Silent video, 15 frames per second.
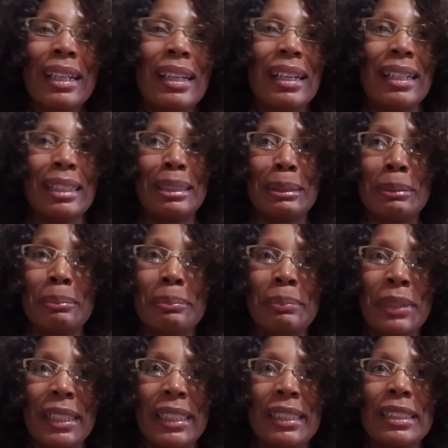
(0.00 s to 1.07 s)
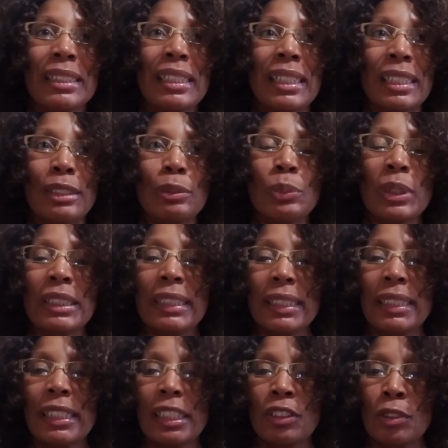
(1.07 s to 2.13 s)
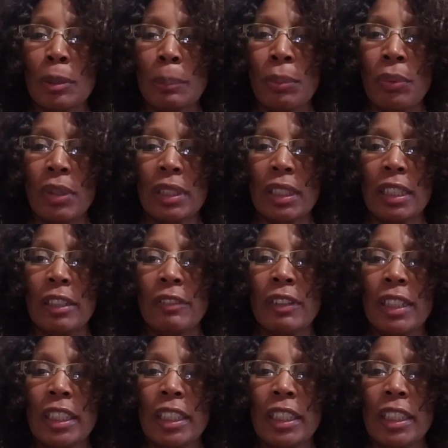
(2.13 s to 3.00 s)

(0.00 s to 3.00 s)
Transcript: But we did get to the point of